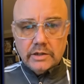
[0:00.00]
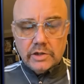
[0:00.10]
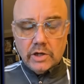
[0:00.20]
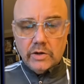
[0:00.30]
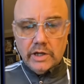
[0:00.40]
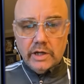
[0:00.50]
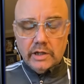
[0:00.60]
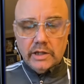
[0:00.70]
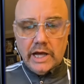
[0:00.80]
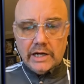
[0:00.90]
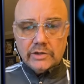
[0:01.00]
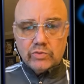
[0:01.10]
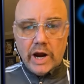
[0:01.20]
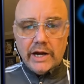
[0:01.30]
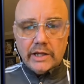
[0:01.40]
So a lot is
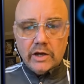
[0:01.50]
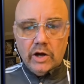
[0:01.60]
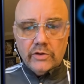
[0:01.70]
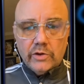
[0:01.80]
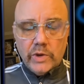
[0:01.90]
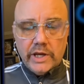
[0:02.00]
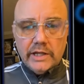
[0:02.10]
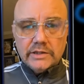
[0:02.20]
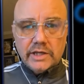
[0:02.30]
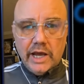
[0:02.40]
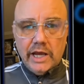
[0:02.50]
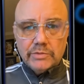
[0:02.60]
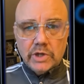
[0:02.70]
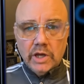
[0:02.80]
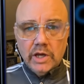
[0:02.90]
riding on the weekend's
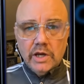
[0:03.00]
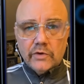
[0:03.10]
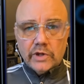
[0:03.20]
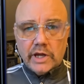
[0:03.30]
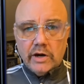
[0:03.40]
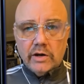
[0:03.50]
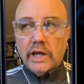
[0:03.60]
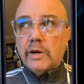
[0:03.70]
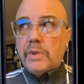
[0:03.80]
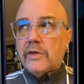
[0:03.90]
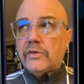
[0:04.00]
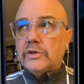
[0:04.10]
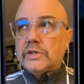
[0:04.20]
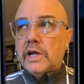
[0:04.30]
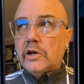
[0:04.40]
games for the Carolina
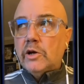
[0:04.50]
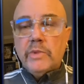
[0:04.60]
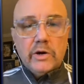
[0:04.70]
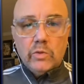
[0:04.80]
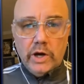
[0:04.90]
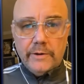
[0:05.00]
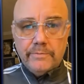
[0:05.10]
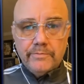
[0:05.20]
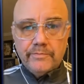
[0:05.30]
Panthers. And no matter what,